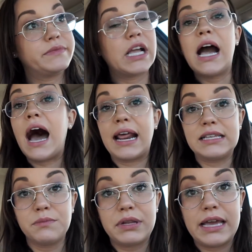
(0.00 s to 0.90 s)
God
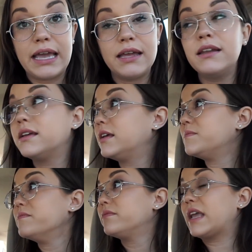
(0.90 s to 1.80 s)
has a plan,
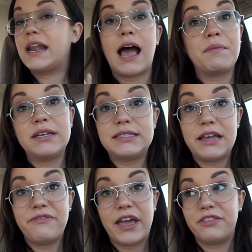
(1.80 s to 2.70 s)
and I'm going to
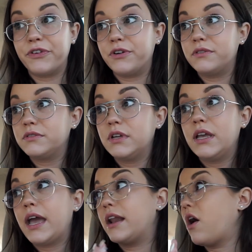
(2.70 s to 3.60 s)
stay faithful.
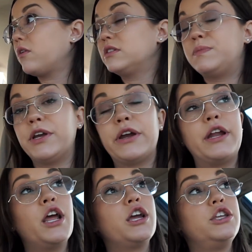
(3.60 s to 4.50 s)
And Holy
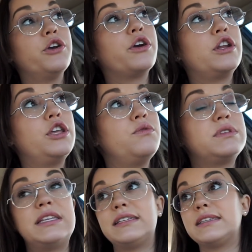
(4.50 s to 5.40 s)
Spirit, you're going to
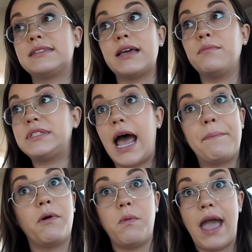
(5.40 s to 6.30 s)
use this some
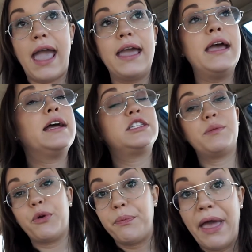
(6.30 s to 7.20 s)
type of way to
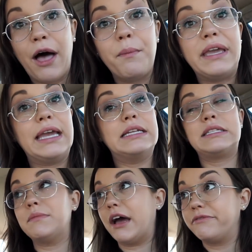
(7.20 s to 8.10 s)
propel me
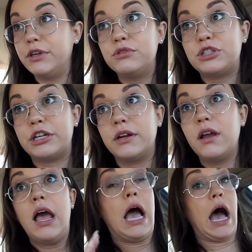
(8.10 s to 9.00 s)
into my future.
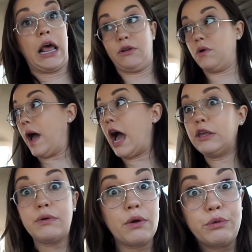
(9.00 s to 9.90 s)
I don't know how
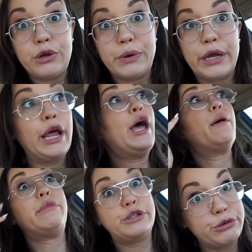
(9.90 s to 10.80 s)
you're going to do it,
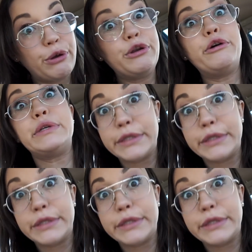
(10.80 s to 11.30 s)
but you're going to do it